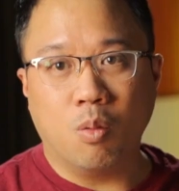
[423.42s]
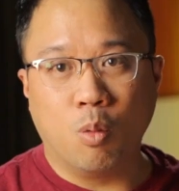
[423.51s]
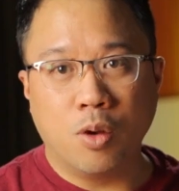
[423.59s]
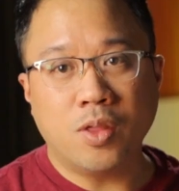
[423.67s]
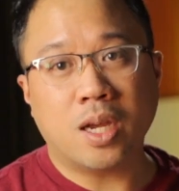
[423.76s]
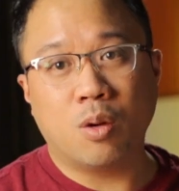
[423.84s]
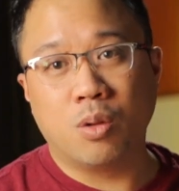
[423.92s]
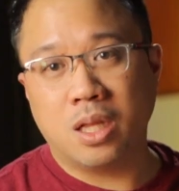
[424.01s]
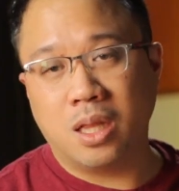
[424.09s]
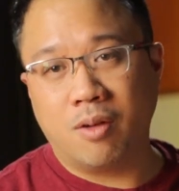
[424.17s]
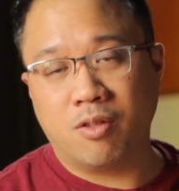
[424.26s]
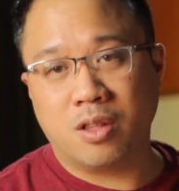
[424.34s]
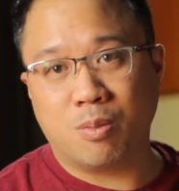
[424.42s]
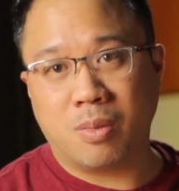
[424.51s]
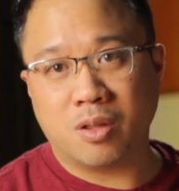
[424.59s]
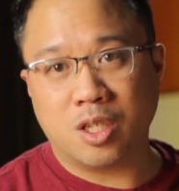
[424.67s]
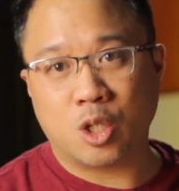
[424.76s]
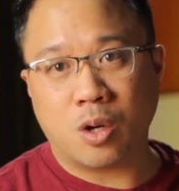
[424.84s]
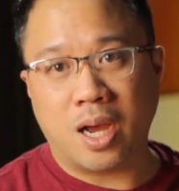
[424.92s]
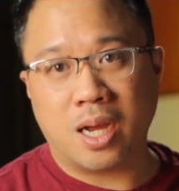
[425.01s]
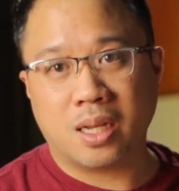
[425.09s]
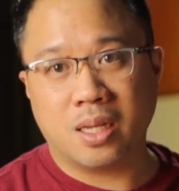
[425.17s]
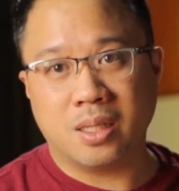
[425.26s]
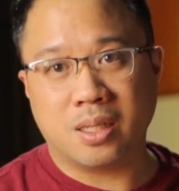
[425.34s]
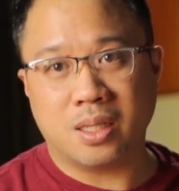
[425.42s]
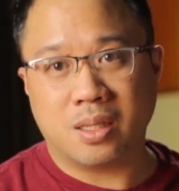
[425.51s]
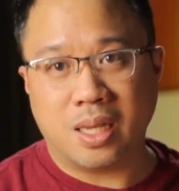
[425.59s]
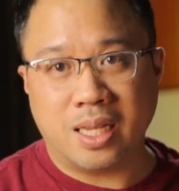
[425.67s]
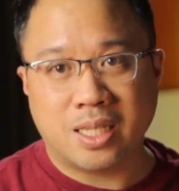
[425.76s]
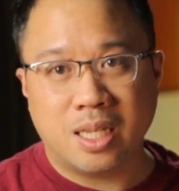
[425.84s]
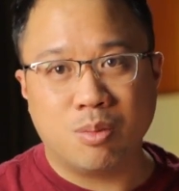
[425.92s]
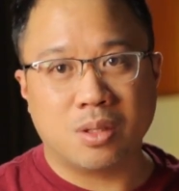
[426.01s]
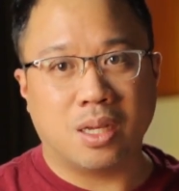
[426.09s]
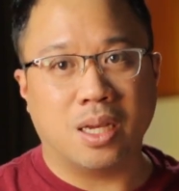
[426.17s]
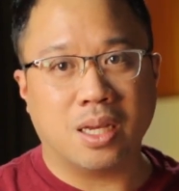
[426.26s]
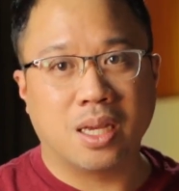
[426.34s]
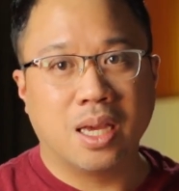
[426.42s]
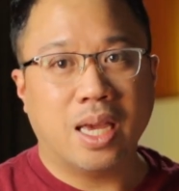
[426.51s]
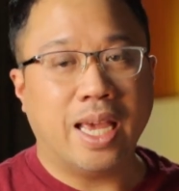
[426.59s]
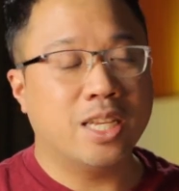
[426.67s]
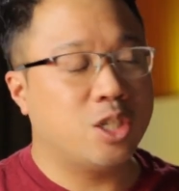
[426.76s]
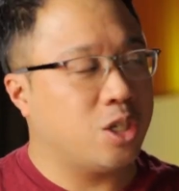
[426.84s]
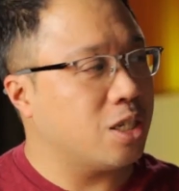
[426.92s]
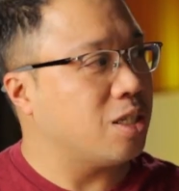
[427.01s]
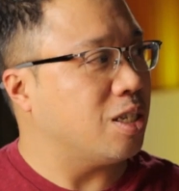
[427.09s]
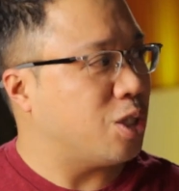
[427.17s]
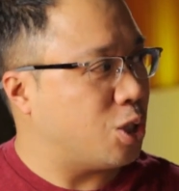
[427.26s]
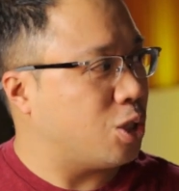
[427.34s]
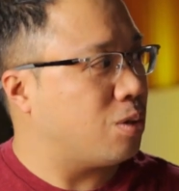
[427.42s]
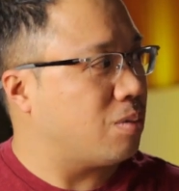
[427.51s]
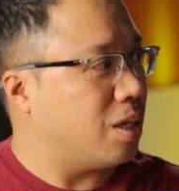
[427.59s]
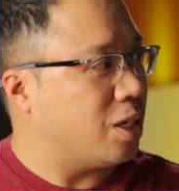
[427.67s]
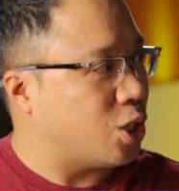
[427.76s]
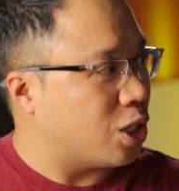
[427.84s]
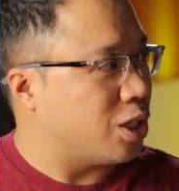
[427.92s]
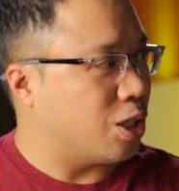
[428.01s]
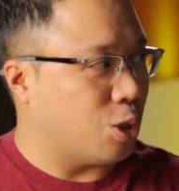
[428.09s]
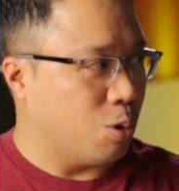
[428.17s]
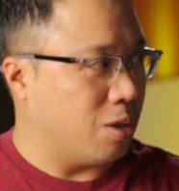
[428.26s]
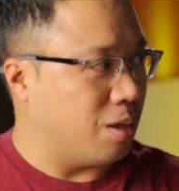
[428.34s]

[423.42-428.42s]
One thing I really love about this track is it seems like it's just the two of